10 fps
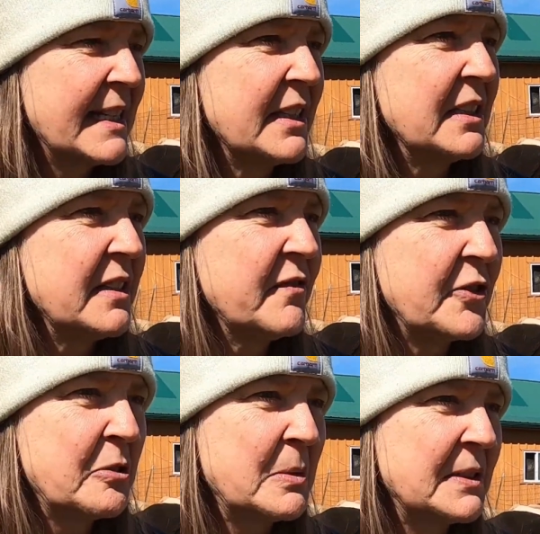A little
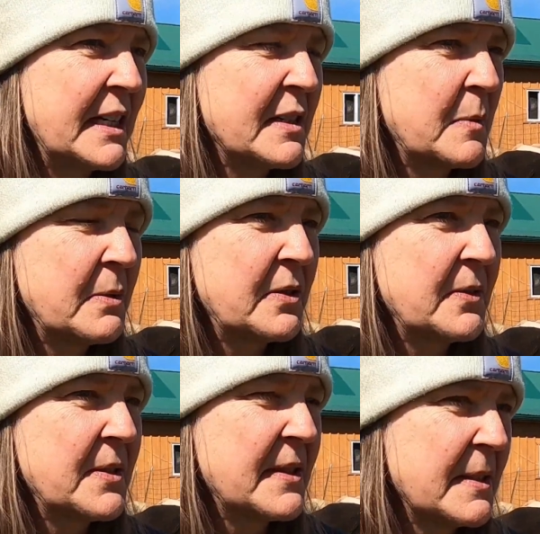informal, not as
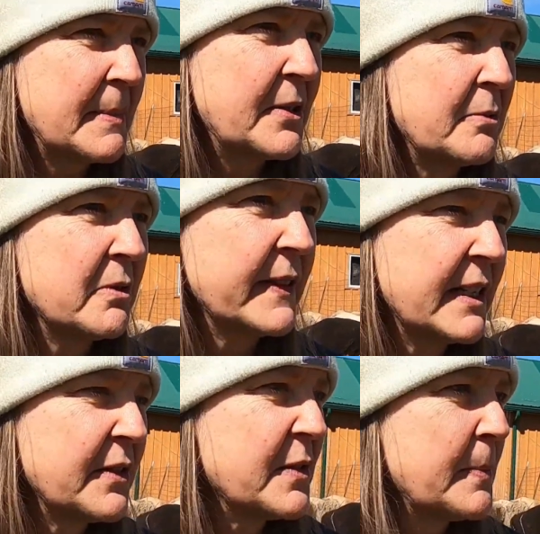produced as my normal
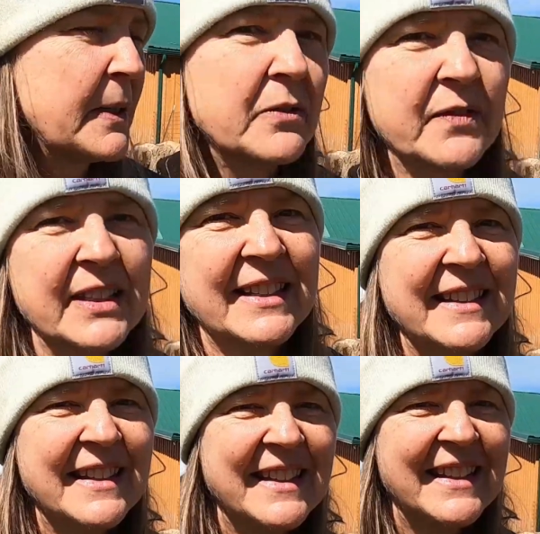videos, but hopefully
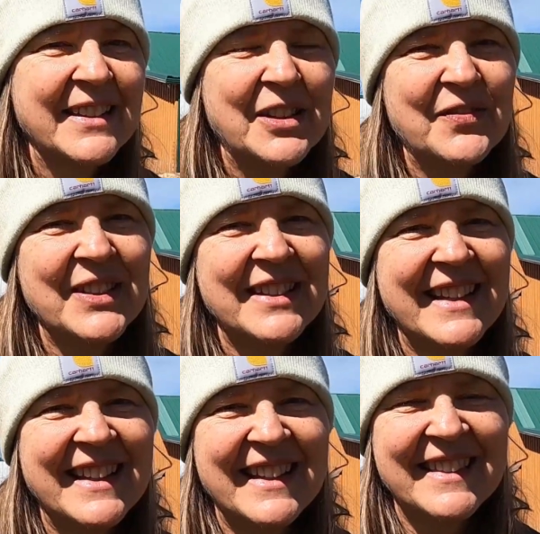you
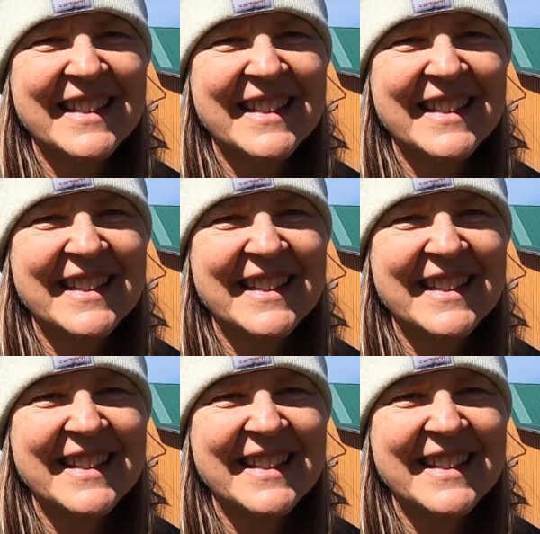like it.